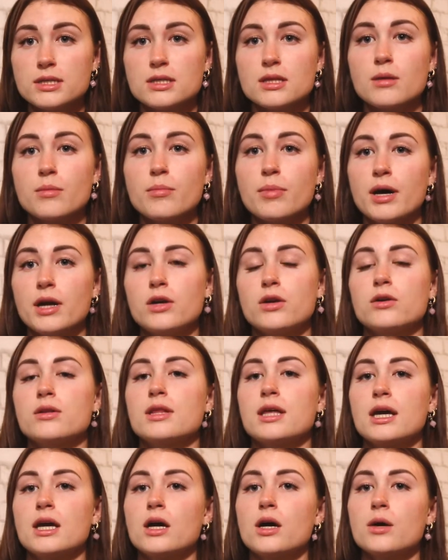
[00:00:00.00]
the better
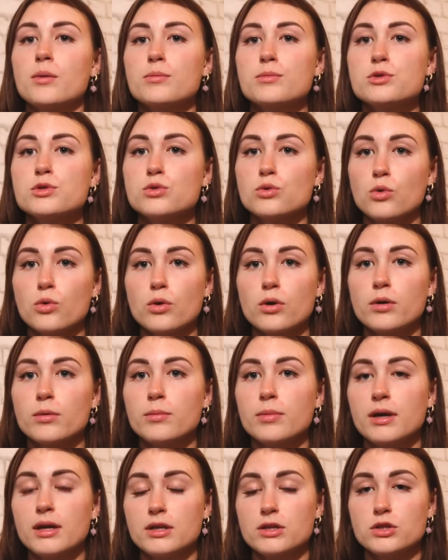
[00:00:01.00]
they absorb
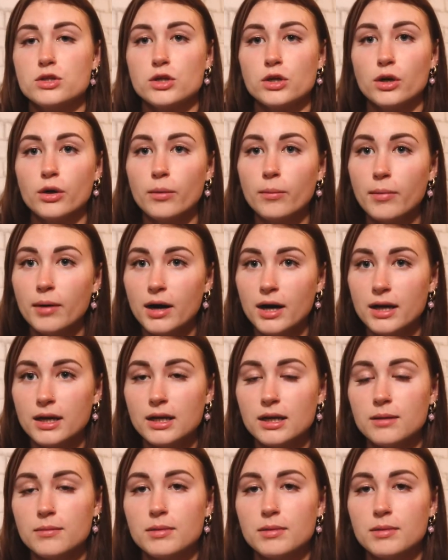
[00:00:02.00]
into your body,